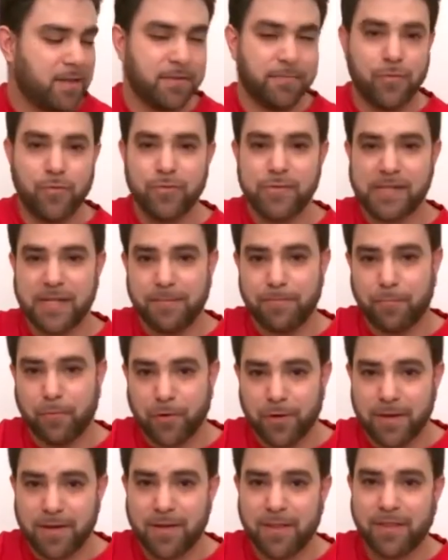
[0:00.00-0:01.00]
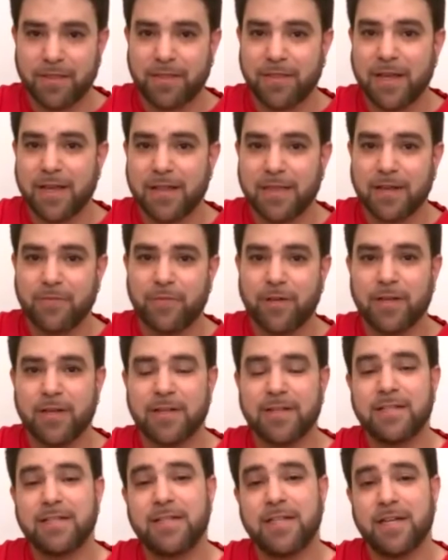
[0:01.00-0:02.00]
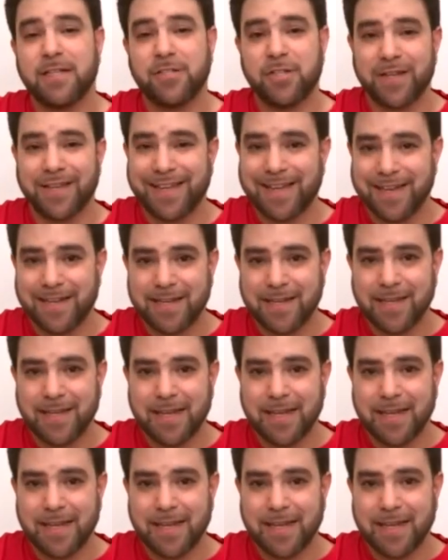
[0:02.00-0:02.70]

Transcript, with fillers: the most important thing that we're gonna touch again and